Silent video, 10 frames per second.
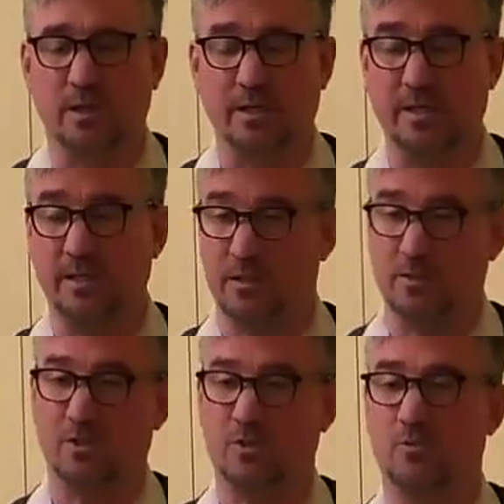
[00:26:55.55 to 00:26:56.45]
He
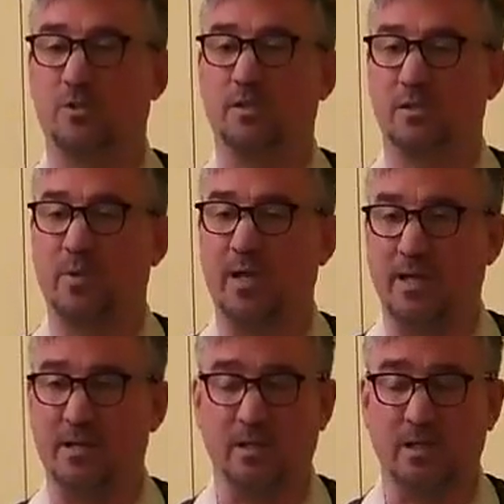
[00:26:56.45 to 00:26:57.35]
does go to
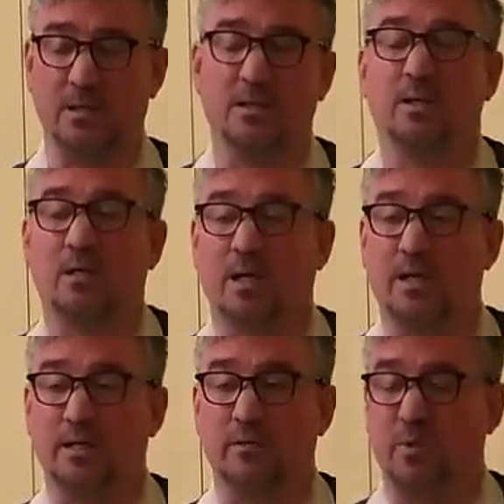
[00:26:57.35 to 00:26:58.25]
Tibet,
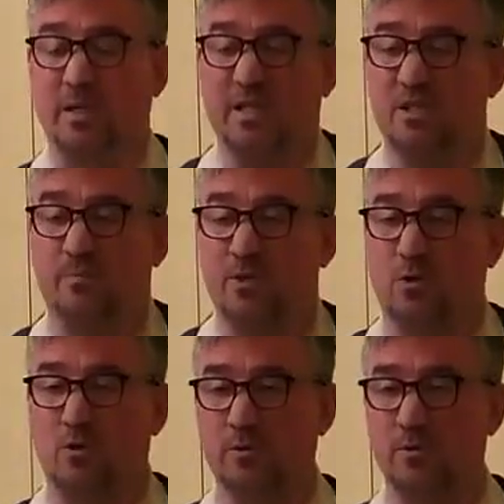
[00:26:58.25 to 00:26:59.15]
but he's
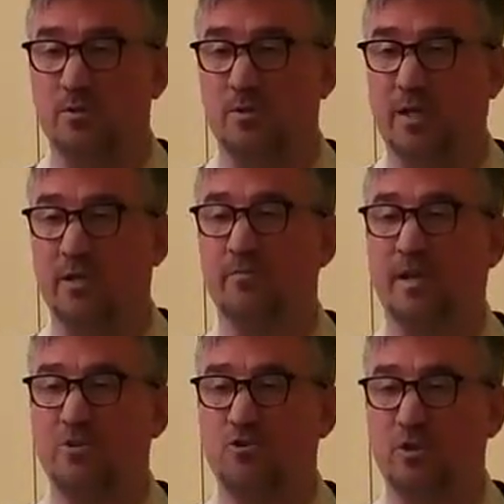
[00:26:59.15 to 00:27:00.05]
beyond the
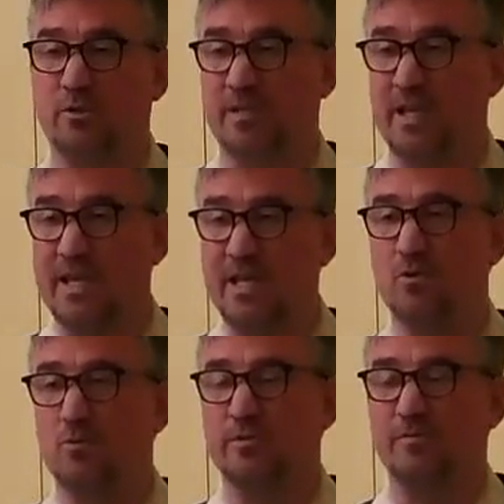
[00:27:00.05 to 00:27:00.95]
convention of the
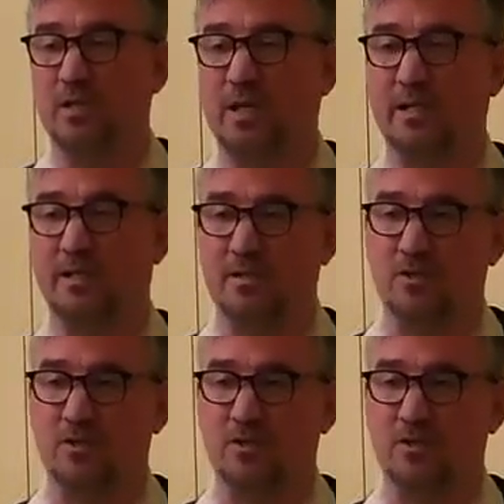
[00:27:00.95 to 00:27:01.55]
ego, if you like, that's